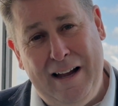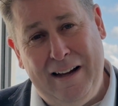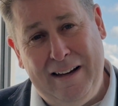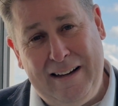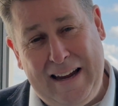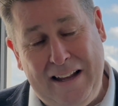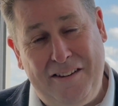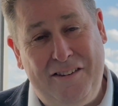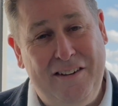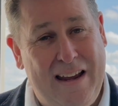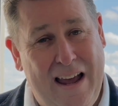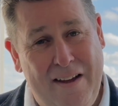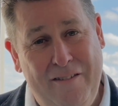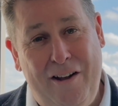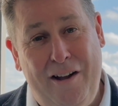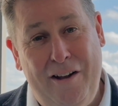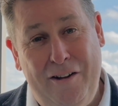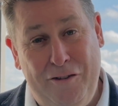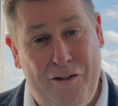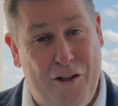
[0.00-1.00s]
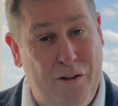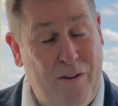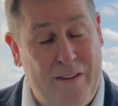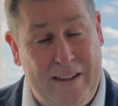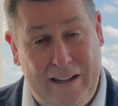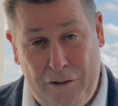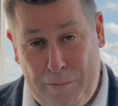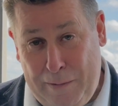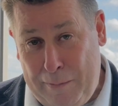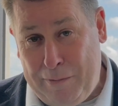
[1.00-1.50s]
get together and do the
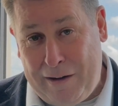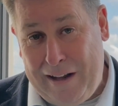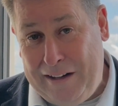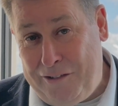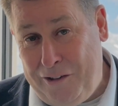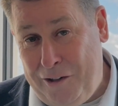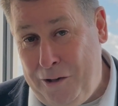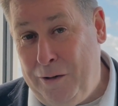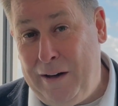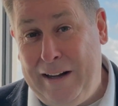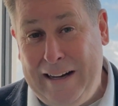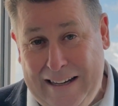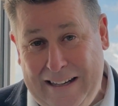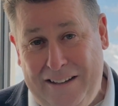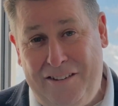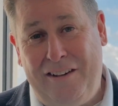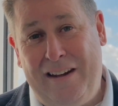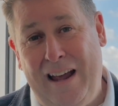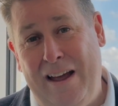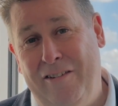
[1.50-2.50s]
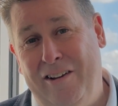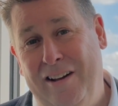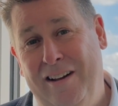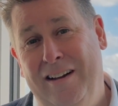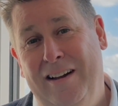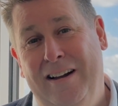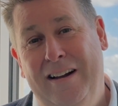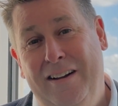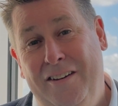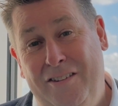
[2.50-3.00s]
things people like to do, like eat together,
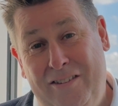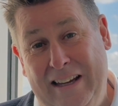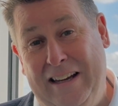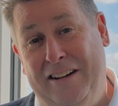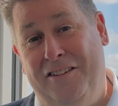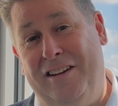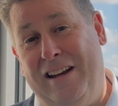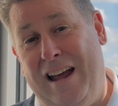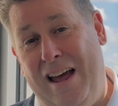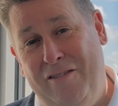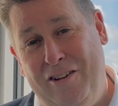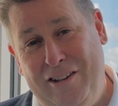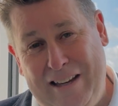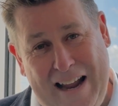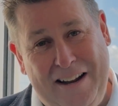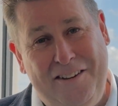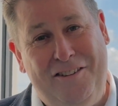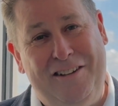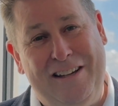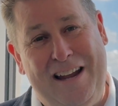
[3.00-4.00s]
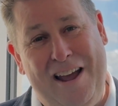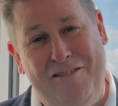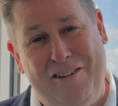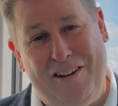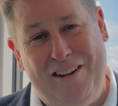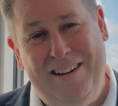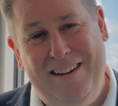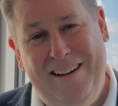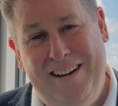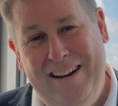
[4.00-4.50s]
sing together, dance
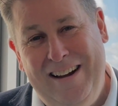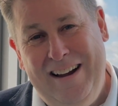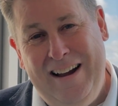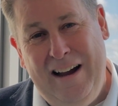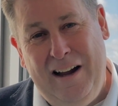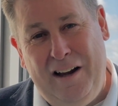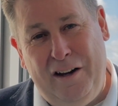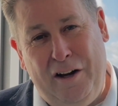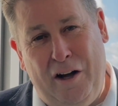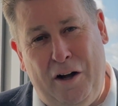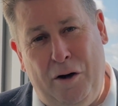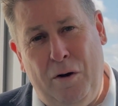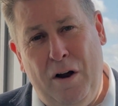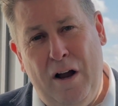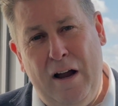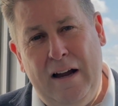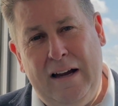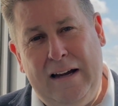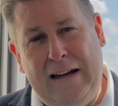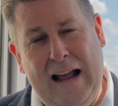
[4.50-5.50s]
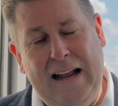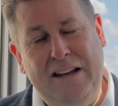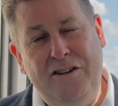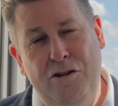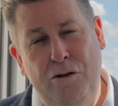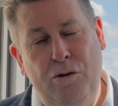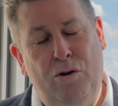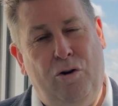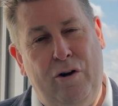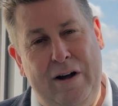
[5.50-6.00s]
together. You know, can
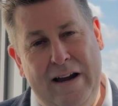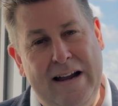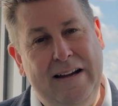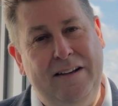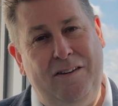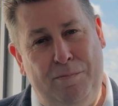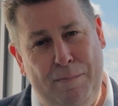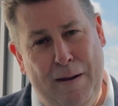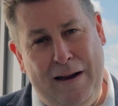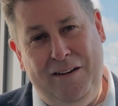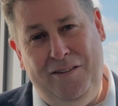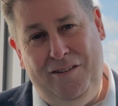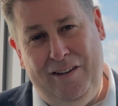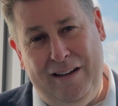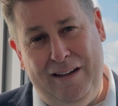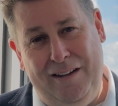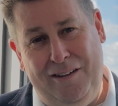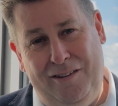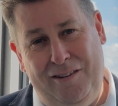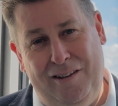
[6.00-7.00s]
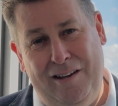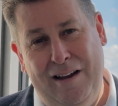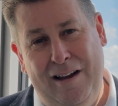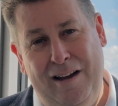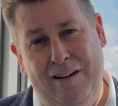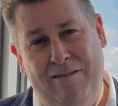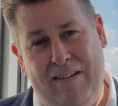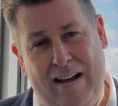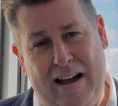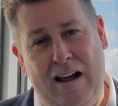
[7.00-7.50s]
you create spaces
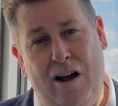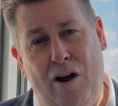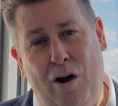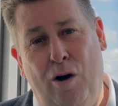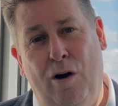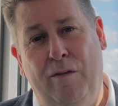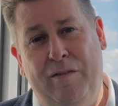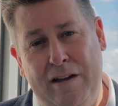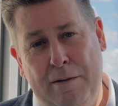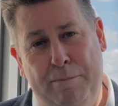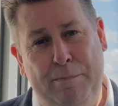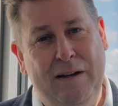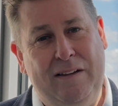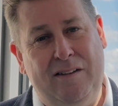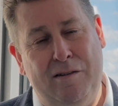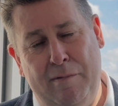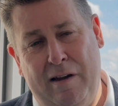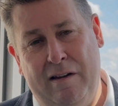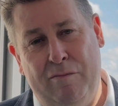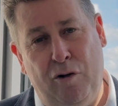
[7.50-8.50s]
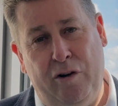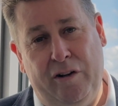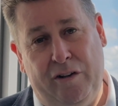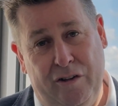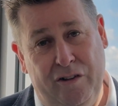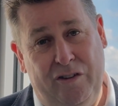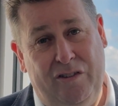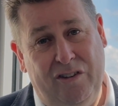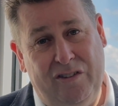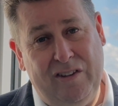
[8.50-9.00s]
that are the epitome of what a
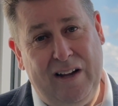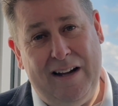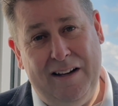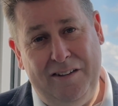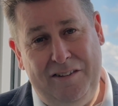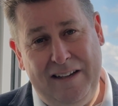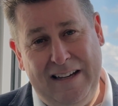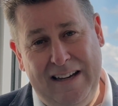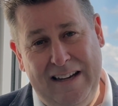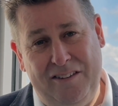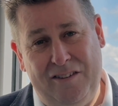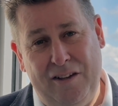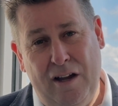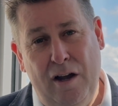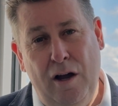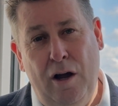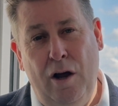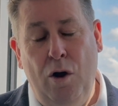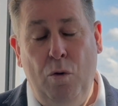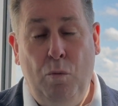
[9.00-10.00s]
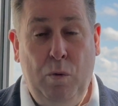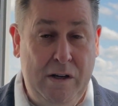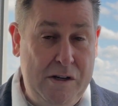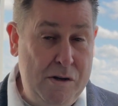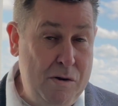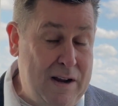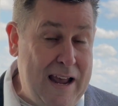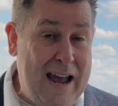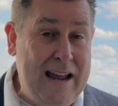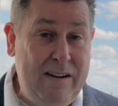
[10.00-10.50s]
good society is? Well,
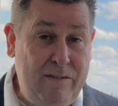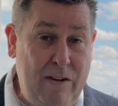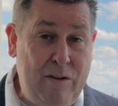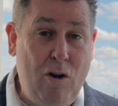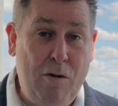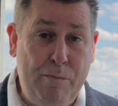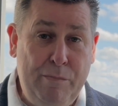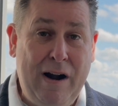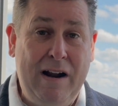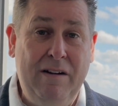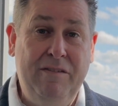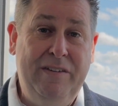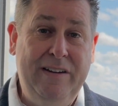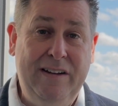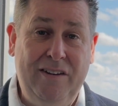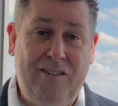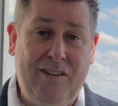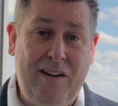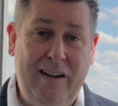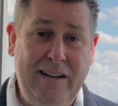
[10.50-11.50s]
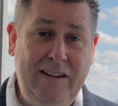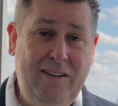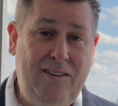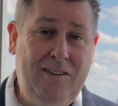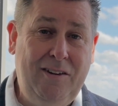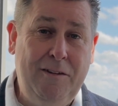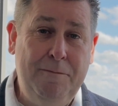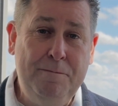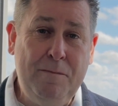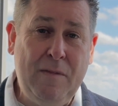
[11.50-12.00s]
you can if you've got brownfield
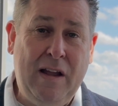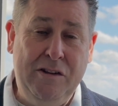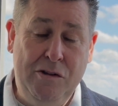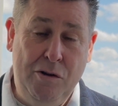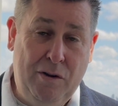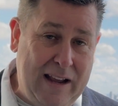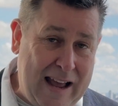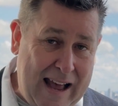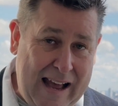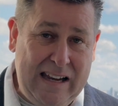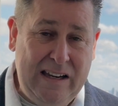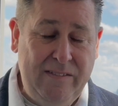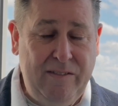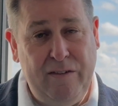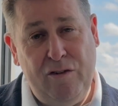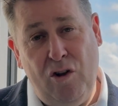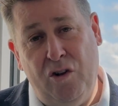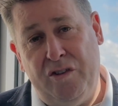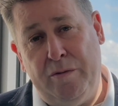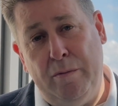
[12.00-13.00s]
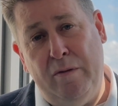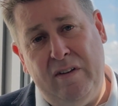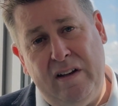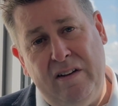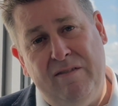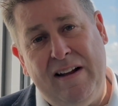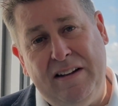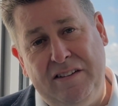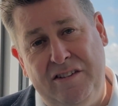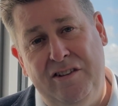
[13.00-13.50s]
sites, and you can if you've got some of the
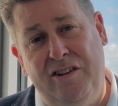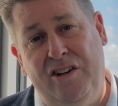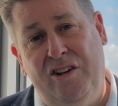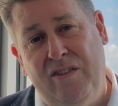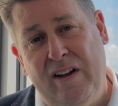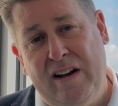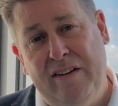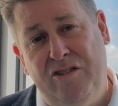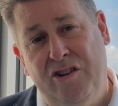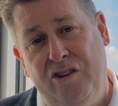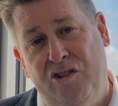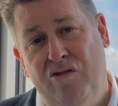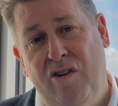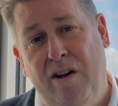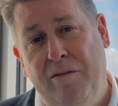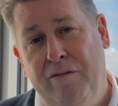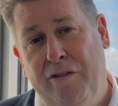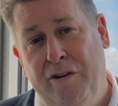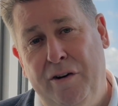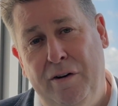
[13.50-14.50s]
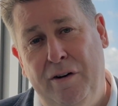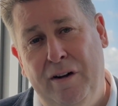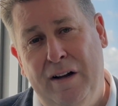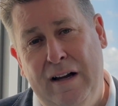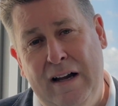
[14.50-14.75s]
advantages that I've just run through.